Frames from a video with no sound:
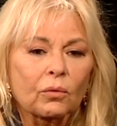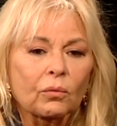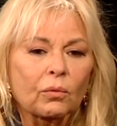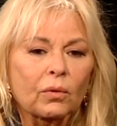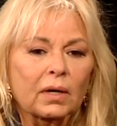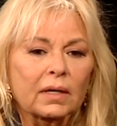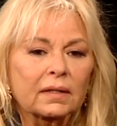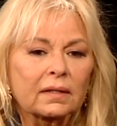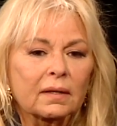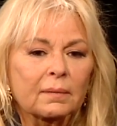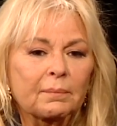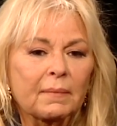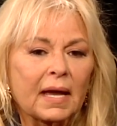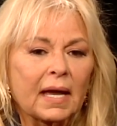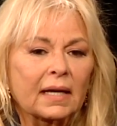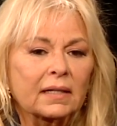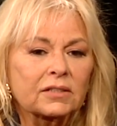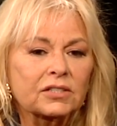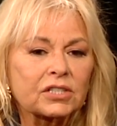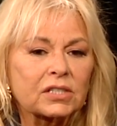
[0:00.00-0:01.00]
when the
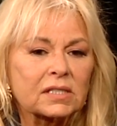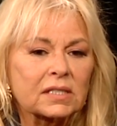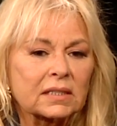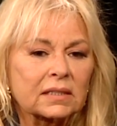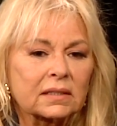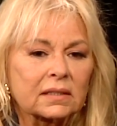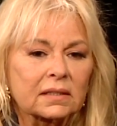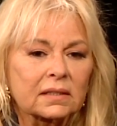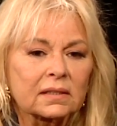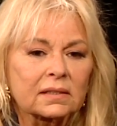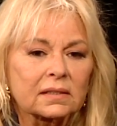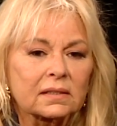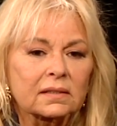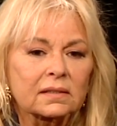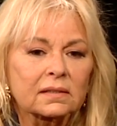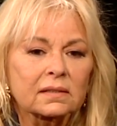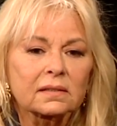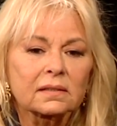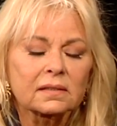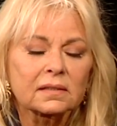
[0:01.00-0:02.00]
man just
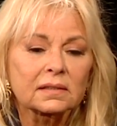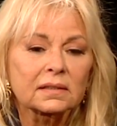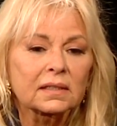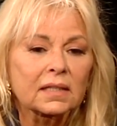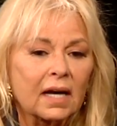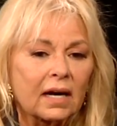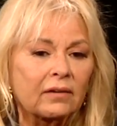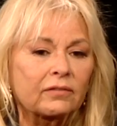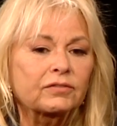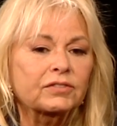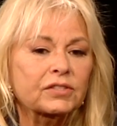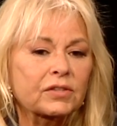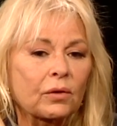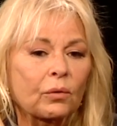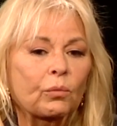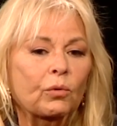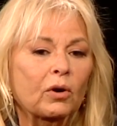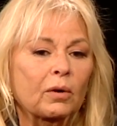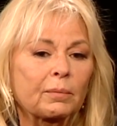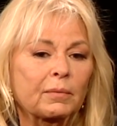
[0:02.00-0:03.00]
loves
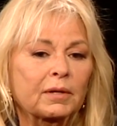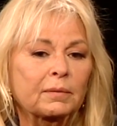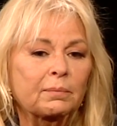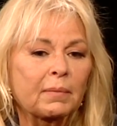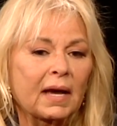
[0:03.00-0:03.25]
the woman